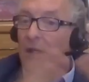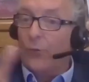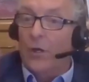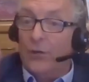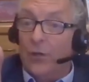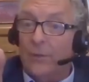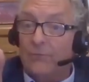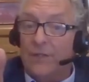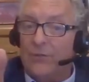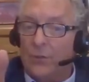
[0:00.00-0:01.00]
Through our human
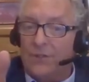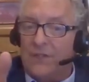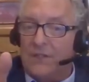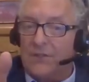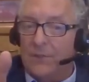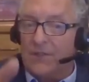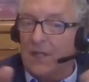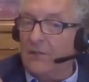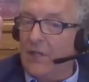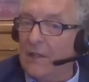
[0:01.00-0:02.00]
resource systems. And
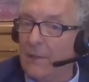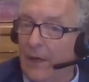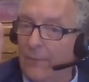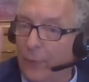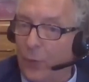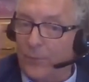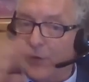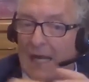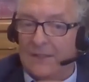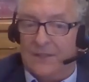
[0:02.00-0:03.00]
I'll talk about 4
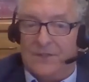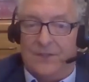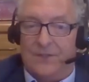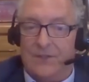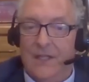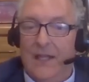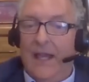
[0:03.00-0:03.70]
practices.